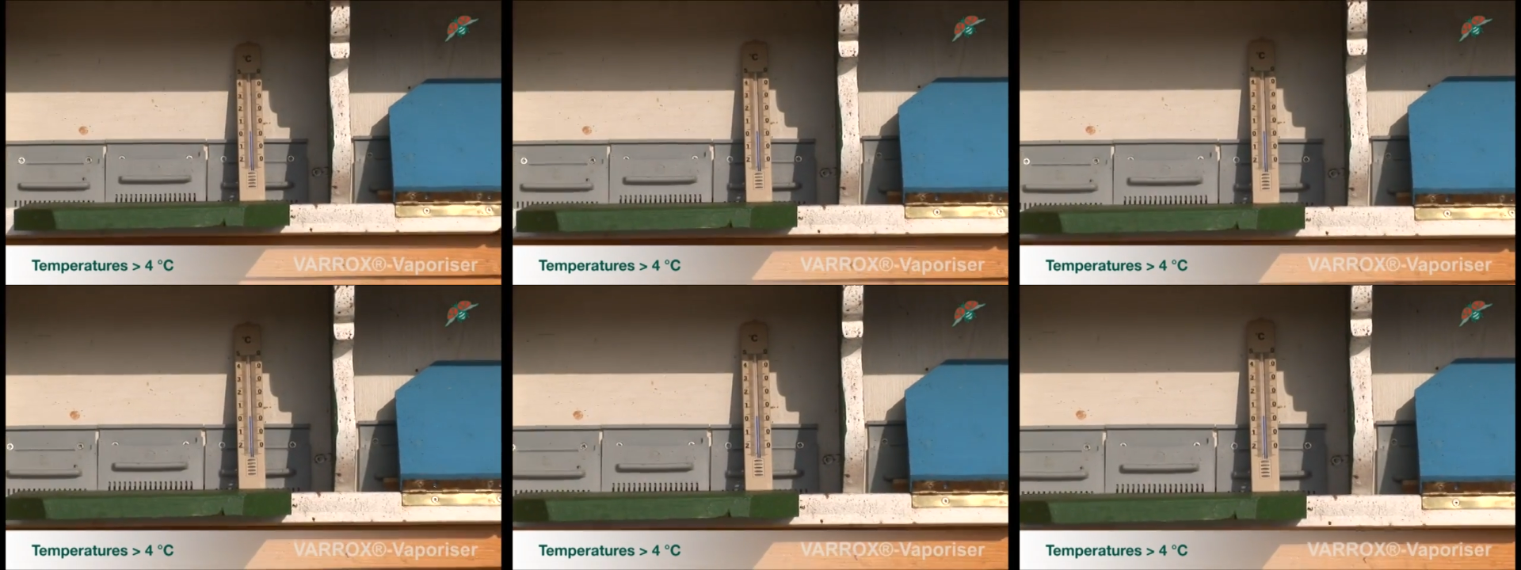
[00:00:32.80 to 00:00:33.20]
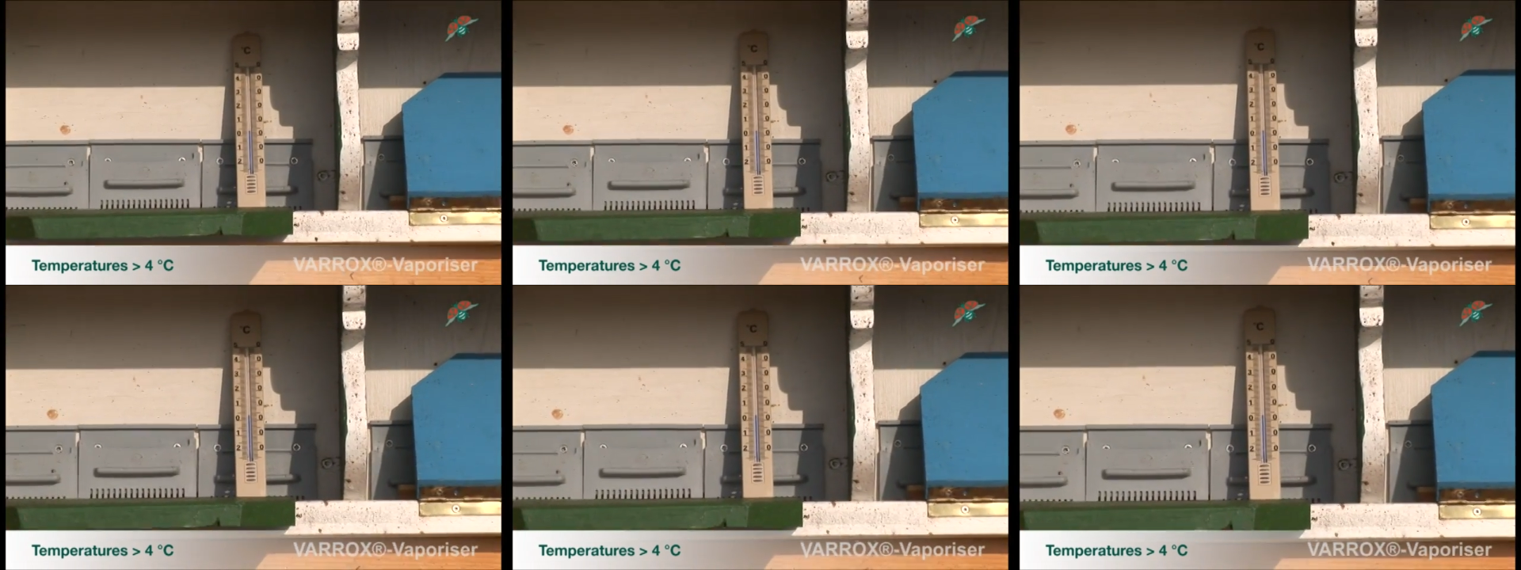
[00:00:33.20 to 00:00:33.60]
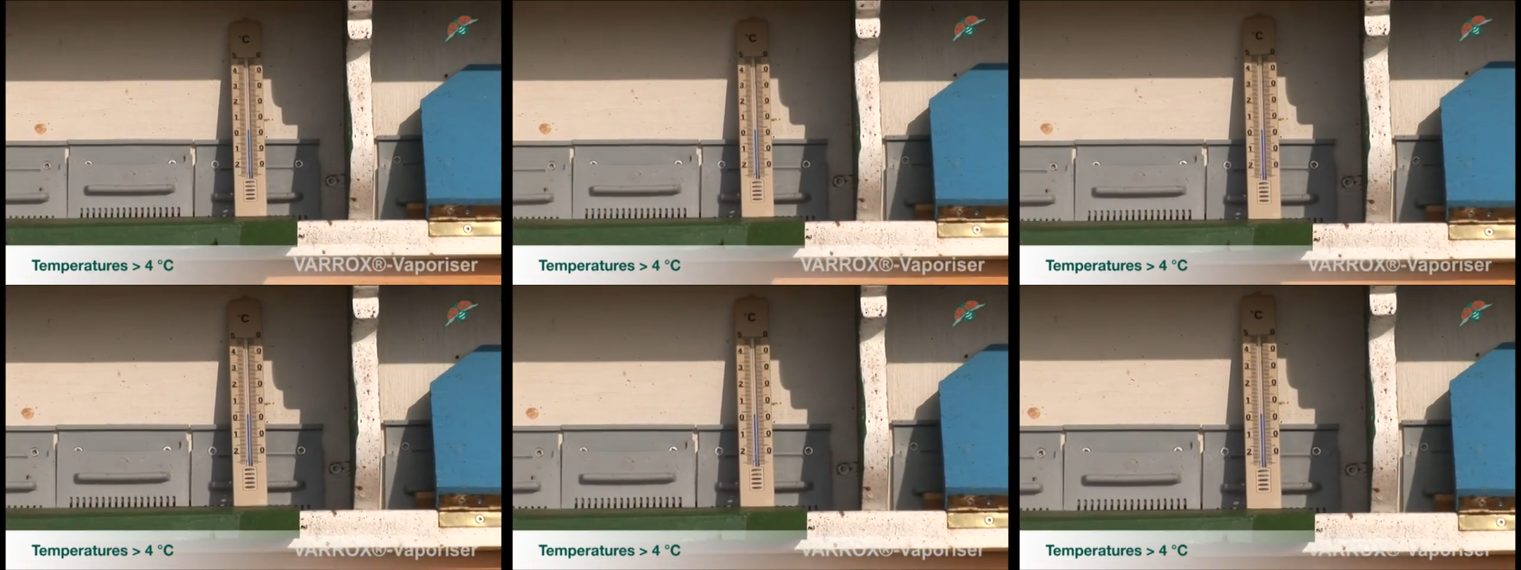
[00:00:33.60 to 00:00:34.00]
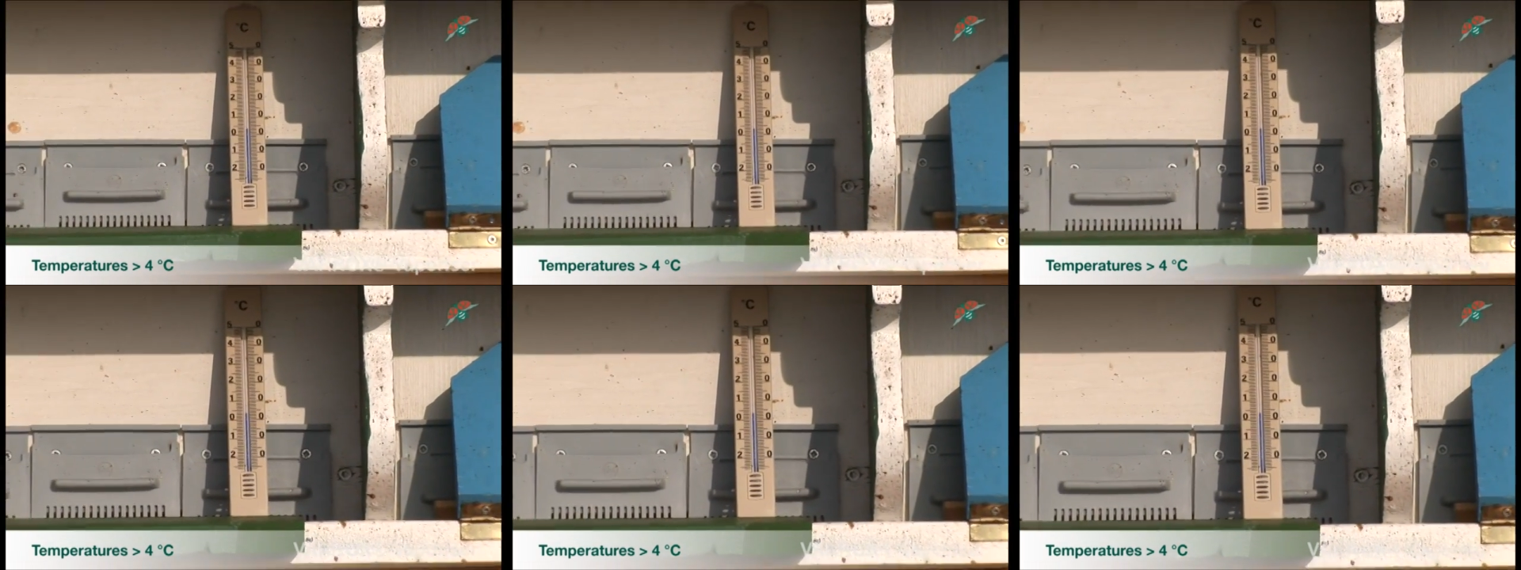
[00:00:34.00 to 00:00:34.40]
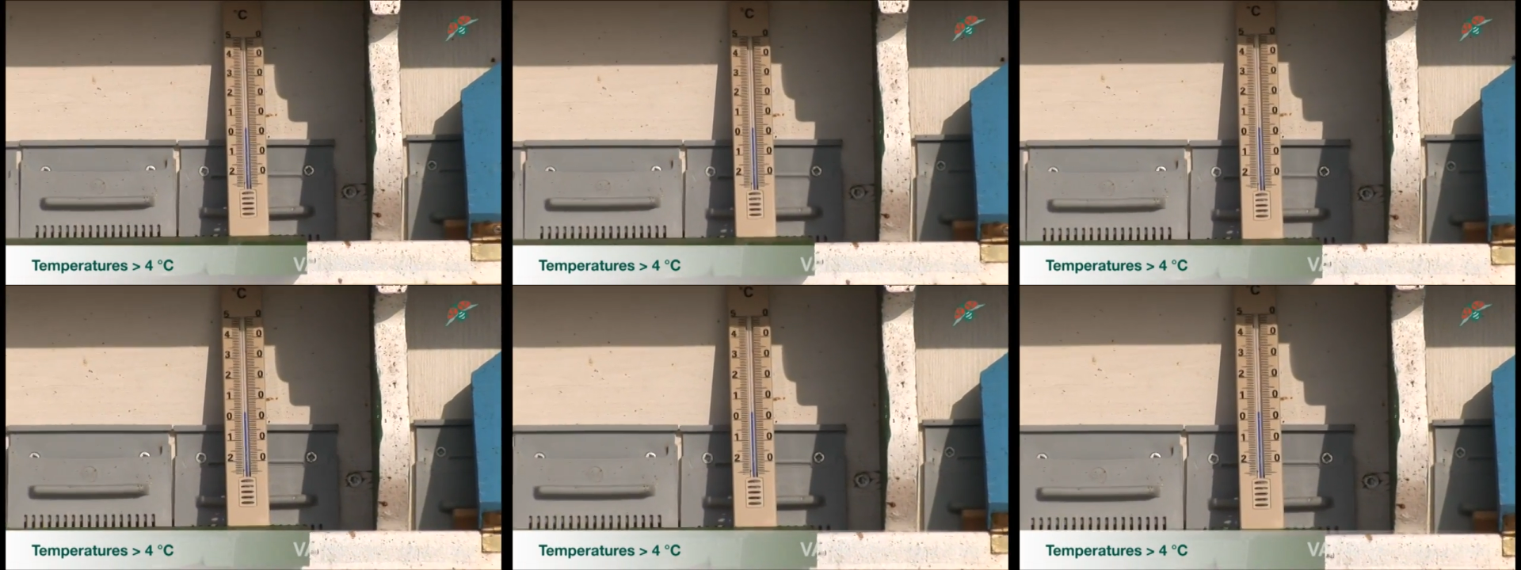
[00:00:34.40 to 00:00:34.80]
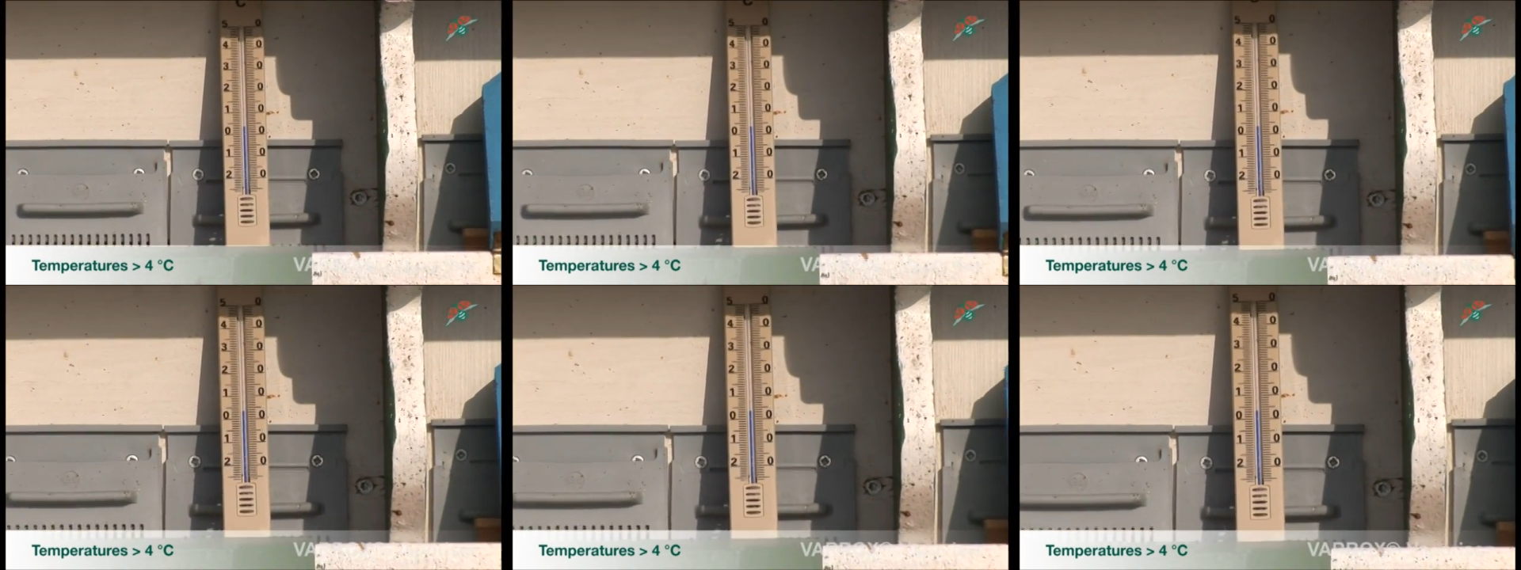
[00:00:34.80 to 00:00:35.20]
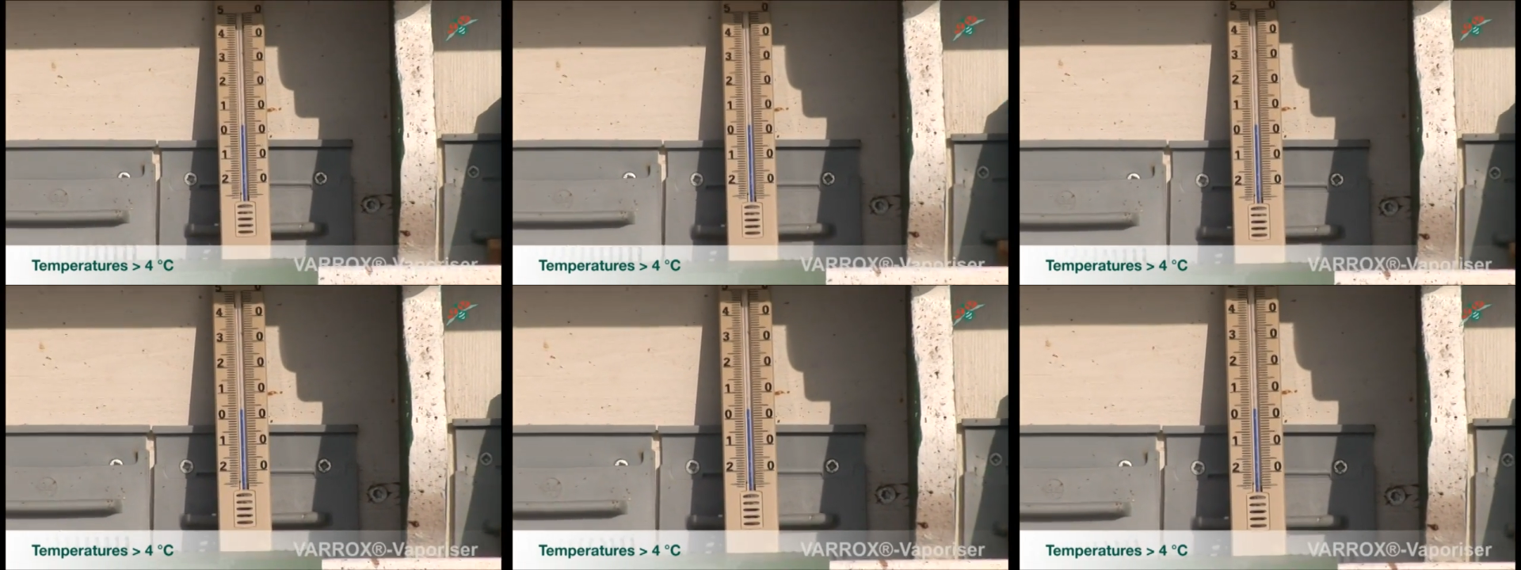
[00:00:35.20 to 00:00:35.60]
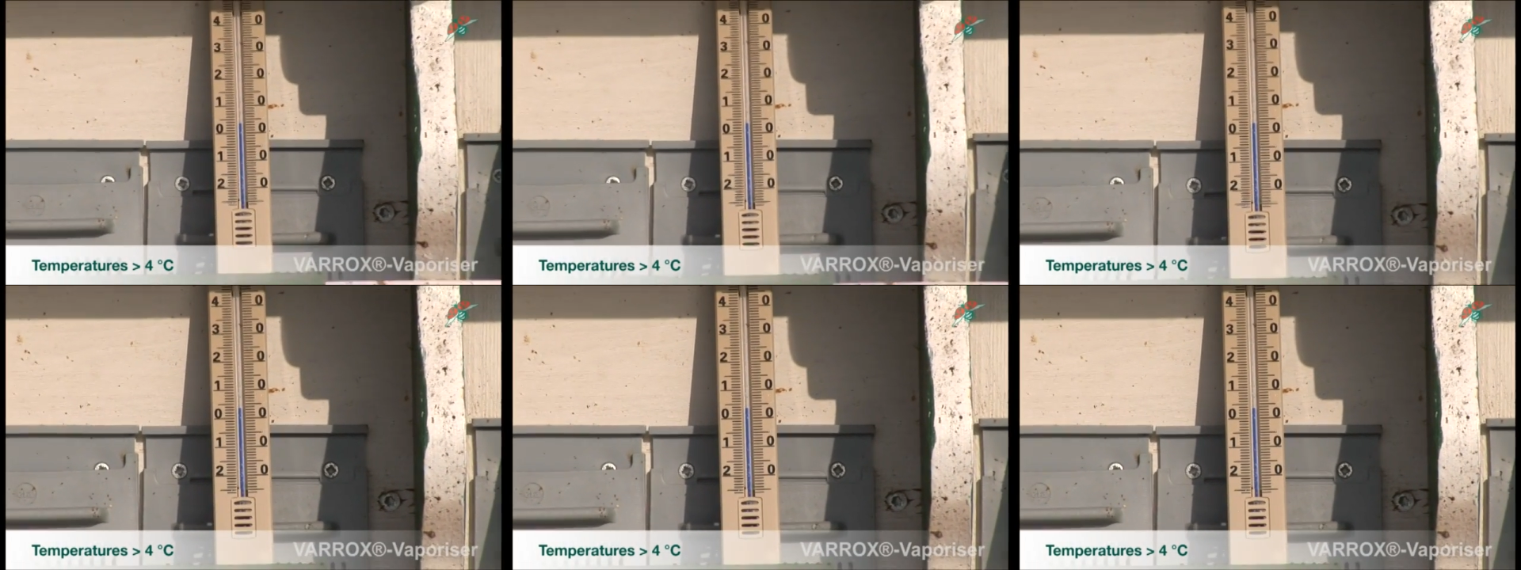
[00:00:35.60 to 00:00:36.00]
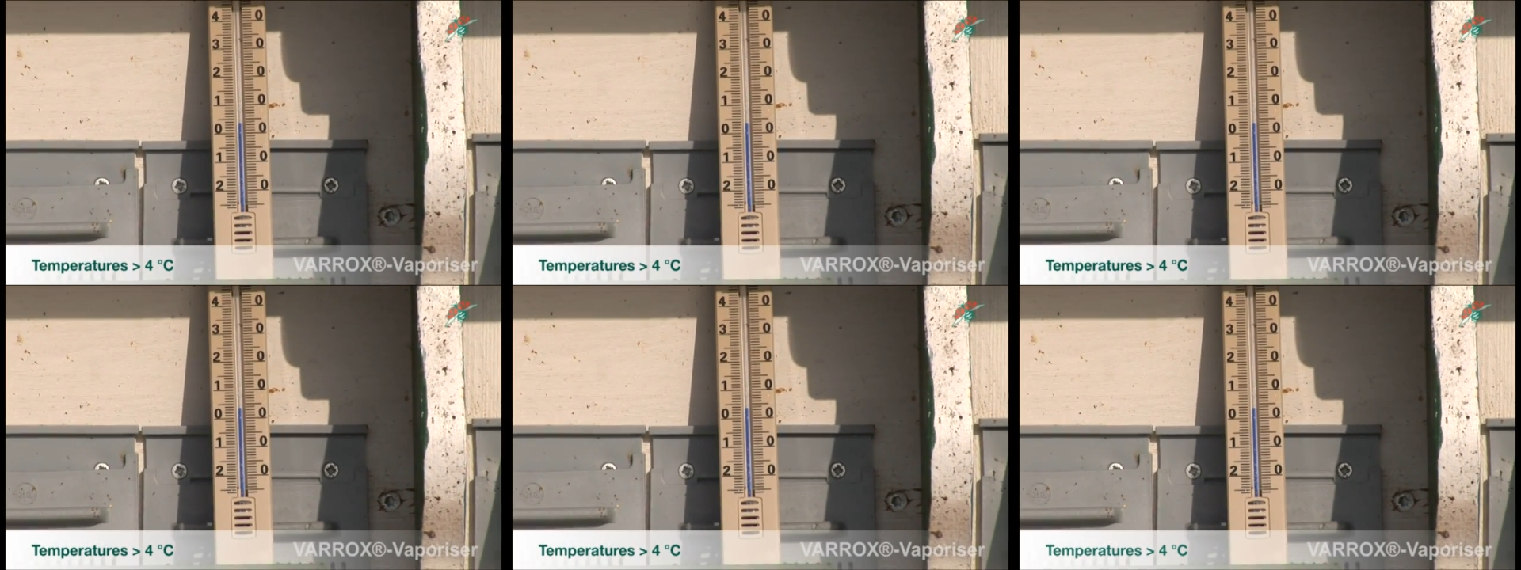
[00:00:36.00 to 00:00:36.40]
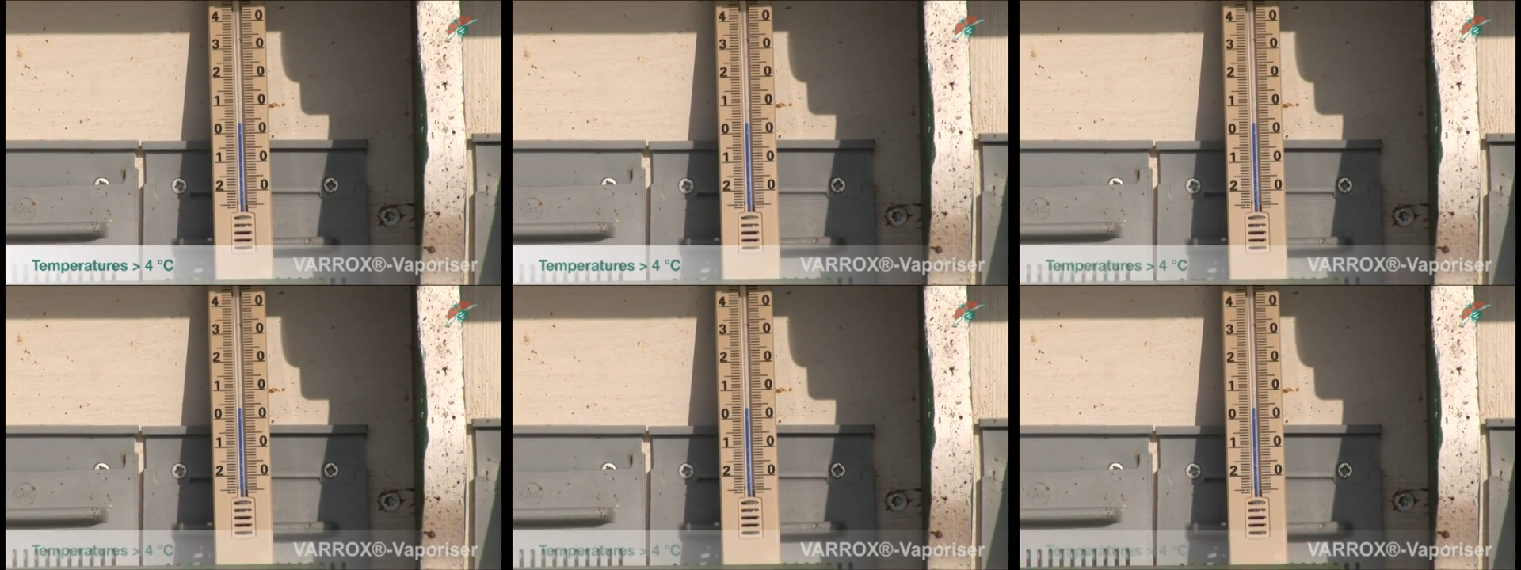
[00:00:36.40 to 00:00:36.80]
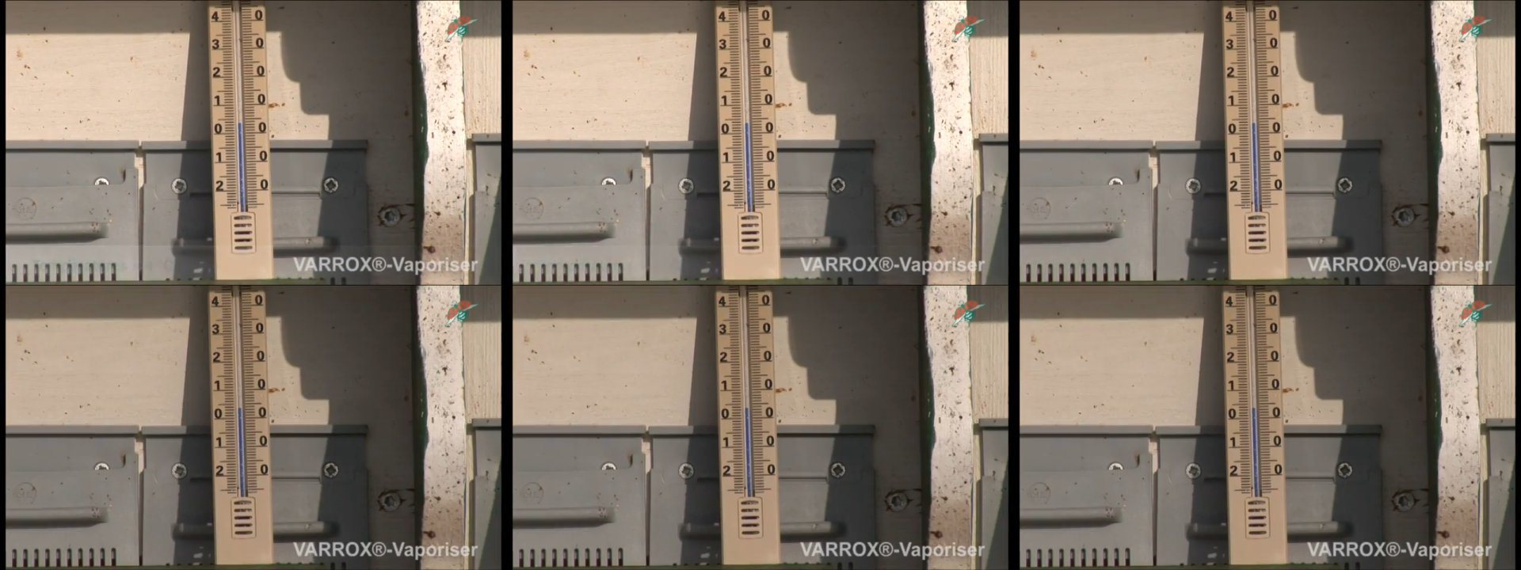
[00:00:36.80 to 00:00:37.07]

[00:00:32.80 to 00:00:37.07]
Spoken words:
No face is visible, so there are no lips to read.